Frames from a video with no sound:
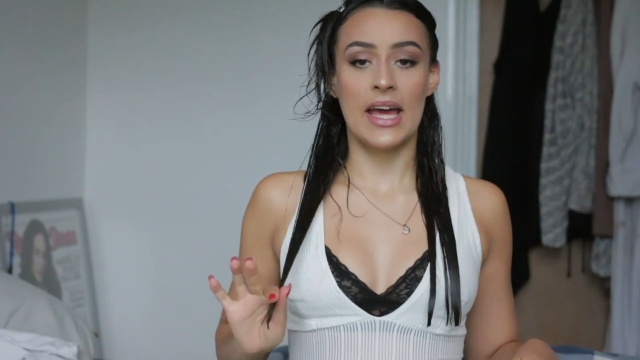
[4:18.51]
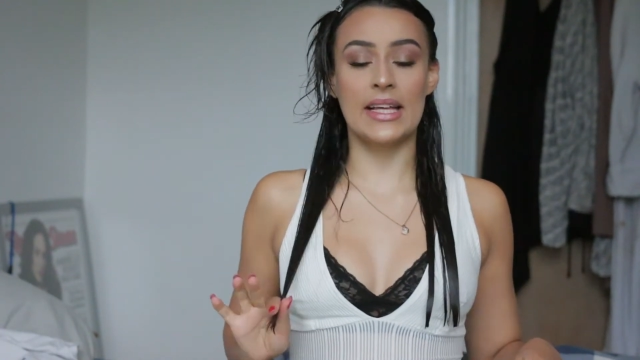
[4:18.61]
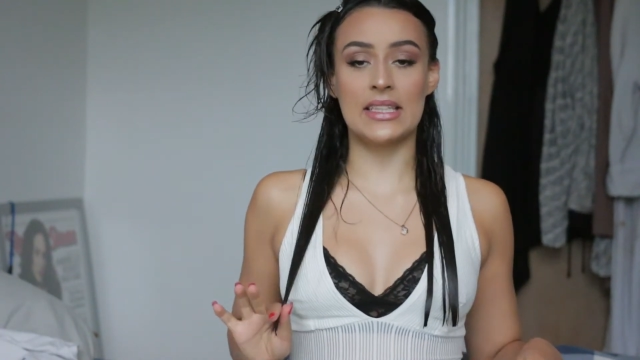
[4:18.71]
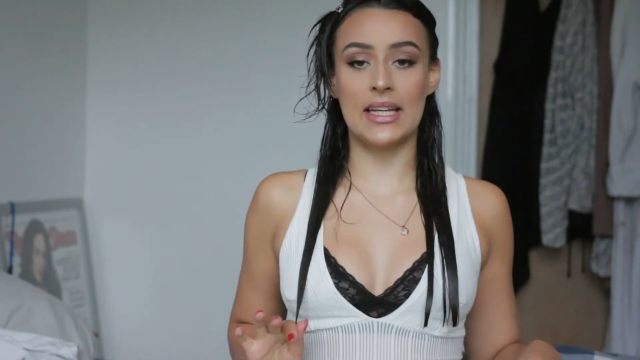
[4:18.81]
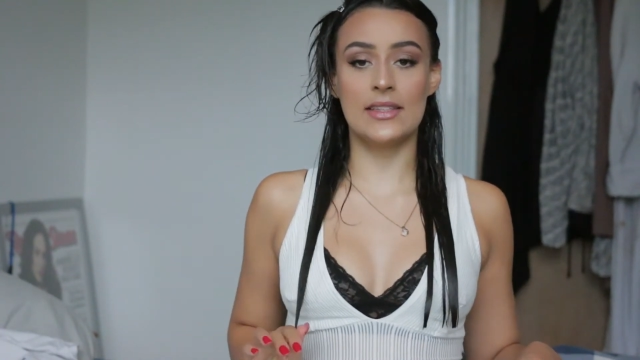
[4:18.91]

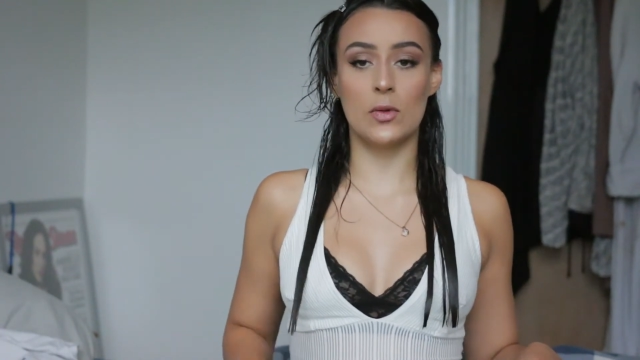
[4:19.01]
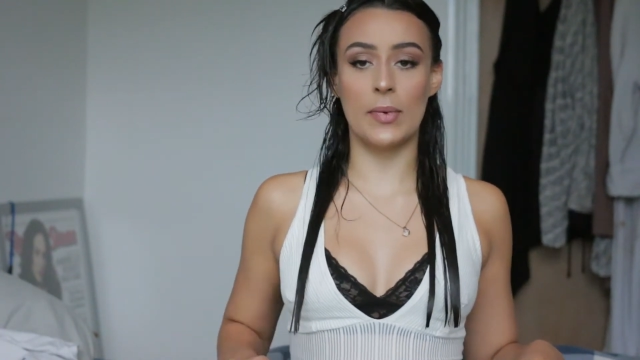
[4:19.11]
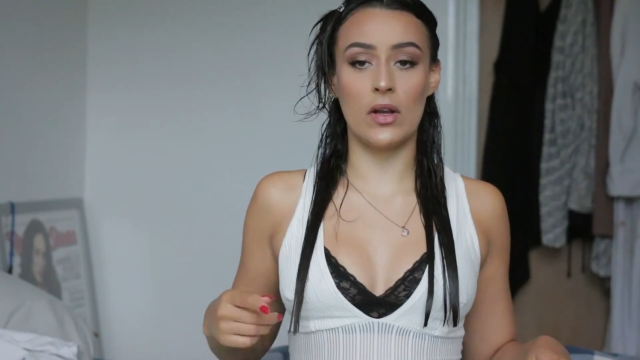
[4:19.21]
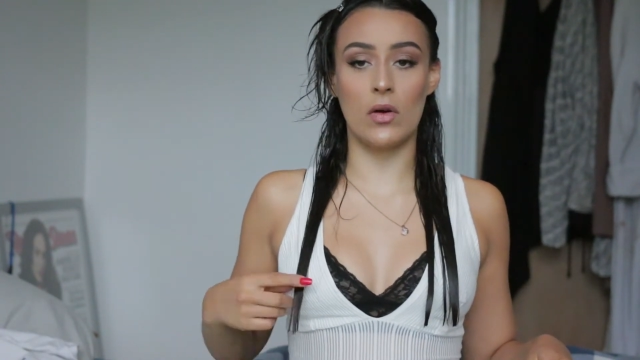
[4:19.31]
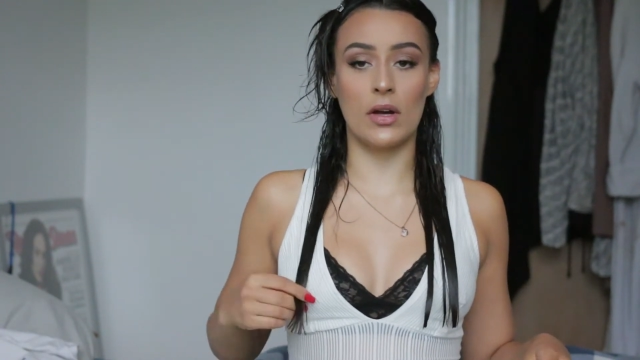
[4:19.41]
is a little
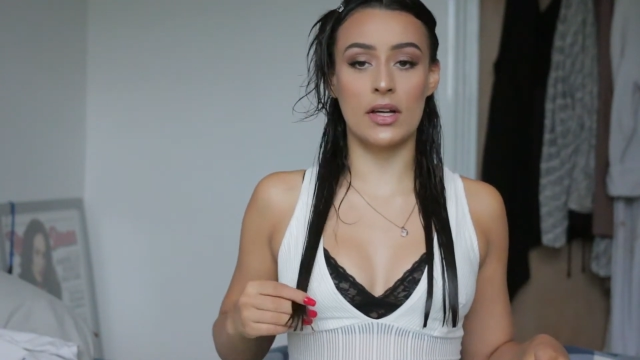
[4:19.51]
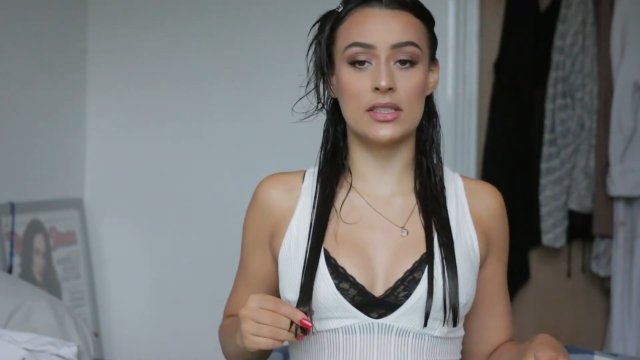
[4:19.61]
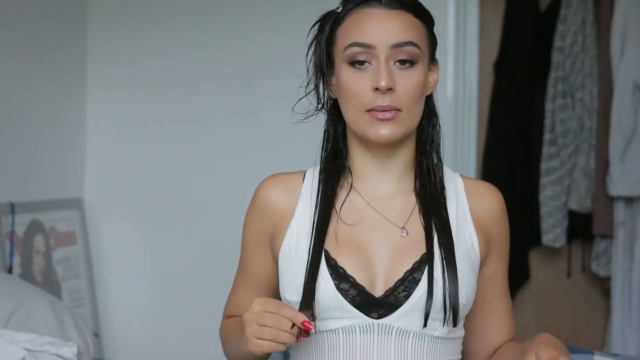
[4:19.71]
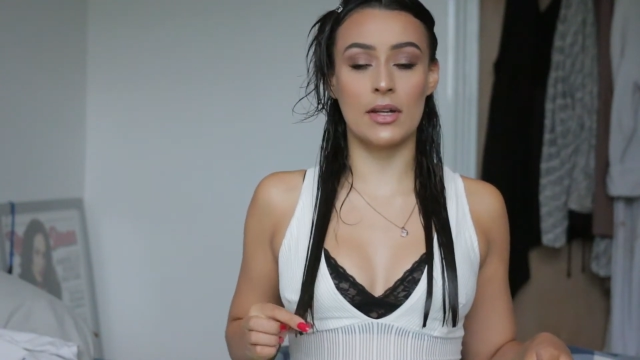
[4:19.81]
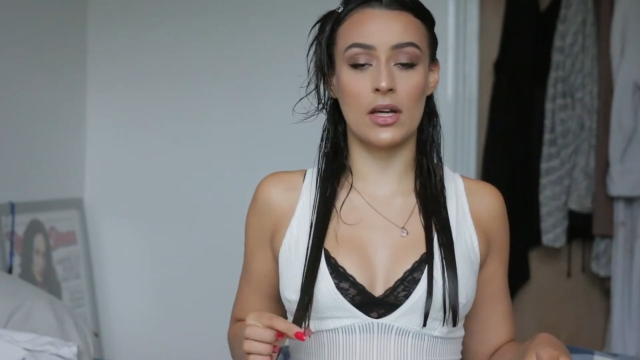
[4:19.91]
bit longer,
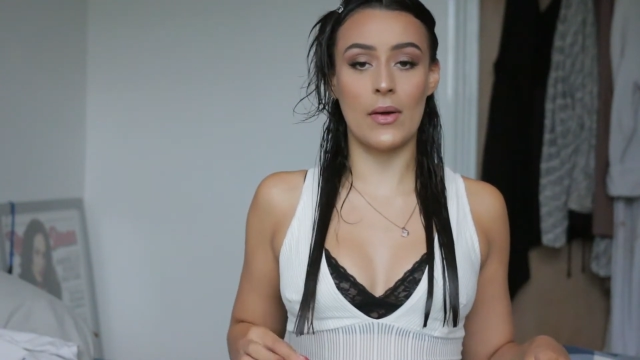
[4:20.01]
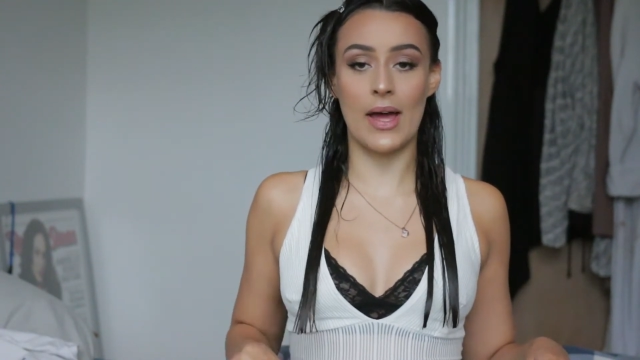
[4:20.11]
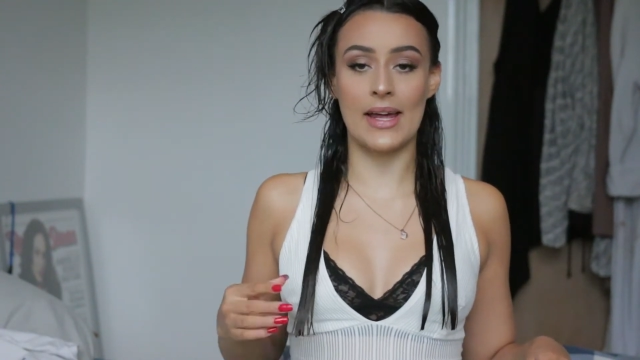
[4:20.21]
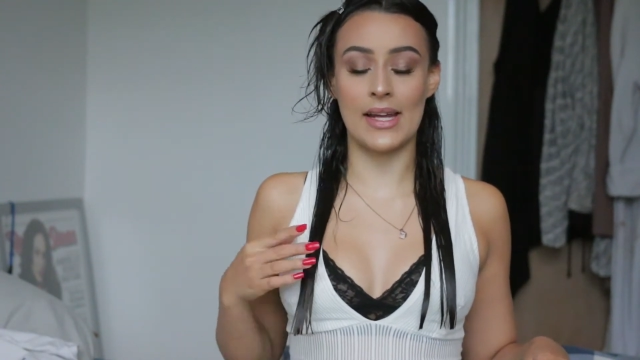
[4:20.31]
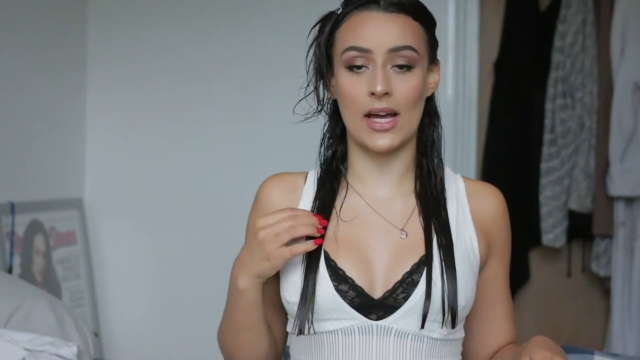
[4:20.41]
so I'm going to go
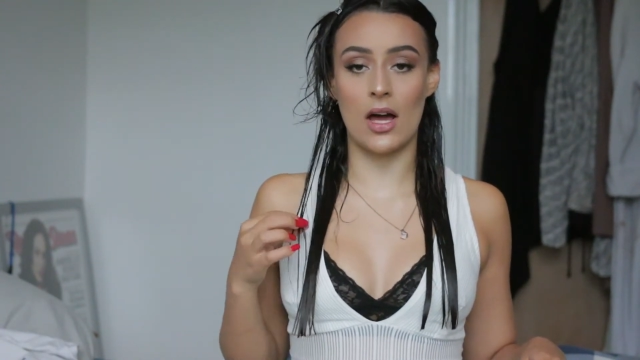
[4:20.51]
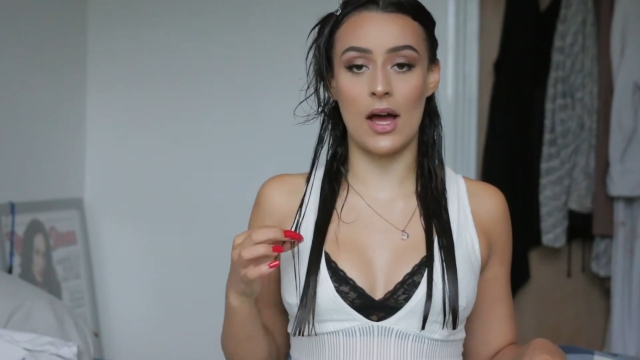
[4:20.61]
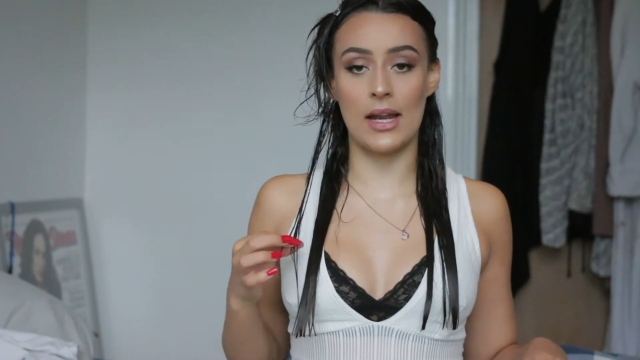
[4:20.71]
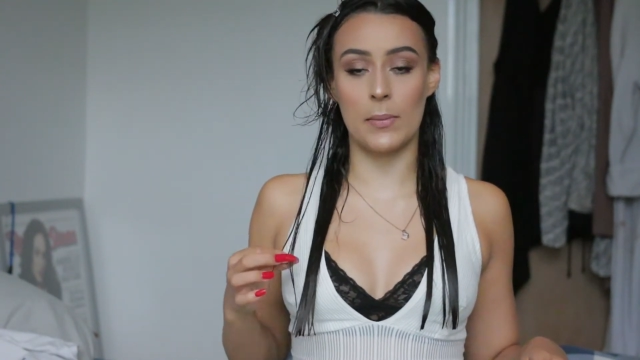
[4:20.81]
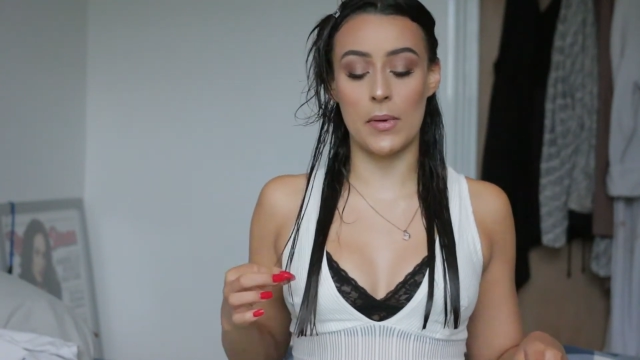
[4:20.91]
ahead and
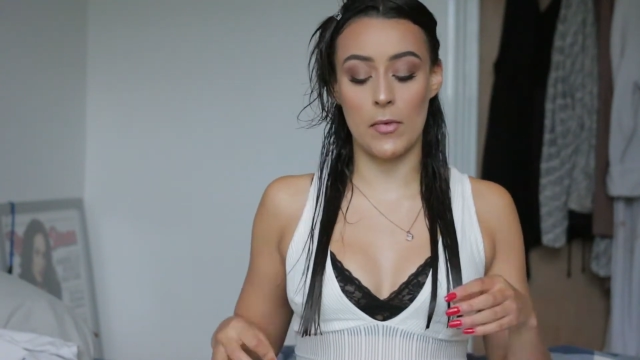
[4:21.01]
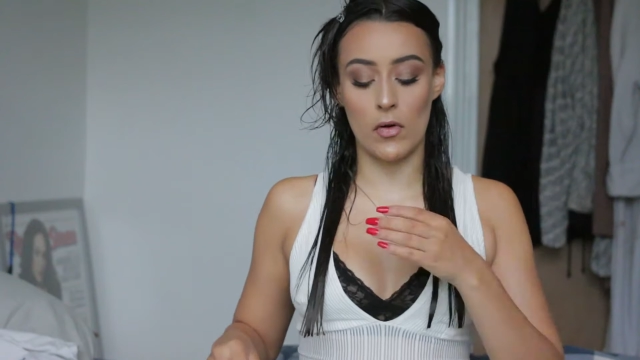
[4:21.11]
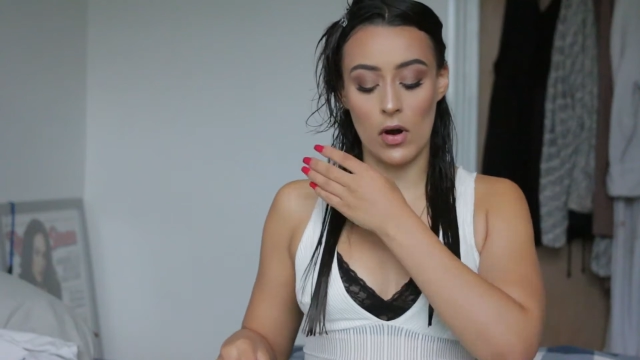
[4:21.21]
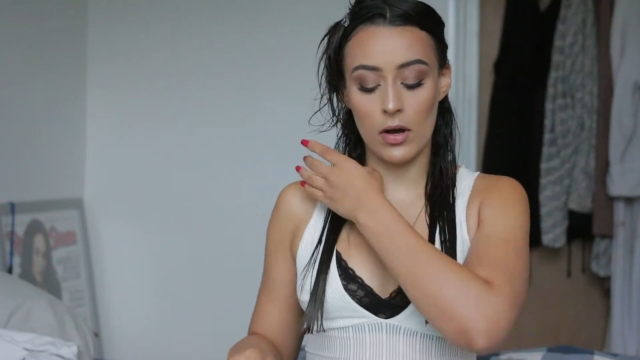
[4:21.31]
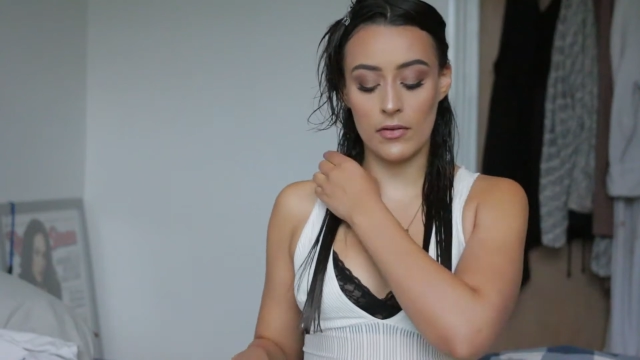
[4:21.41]
cut a little bit
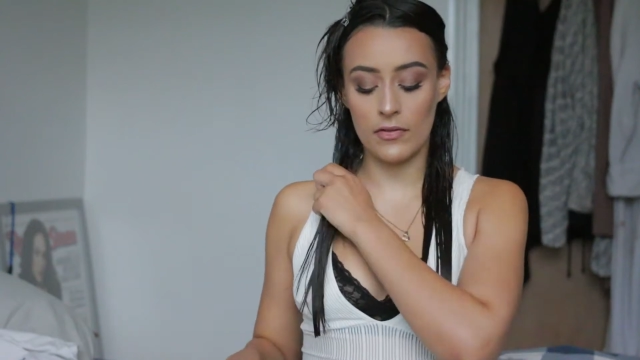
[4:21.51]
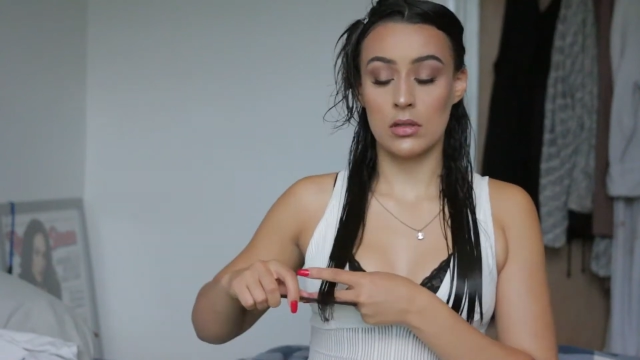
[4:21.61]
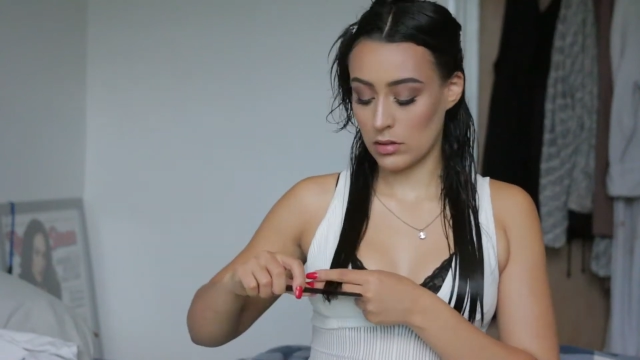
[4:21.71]
more off.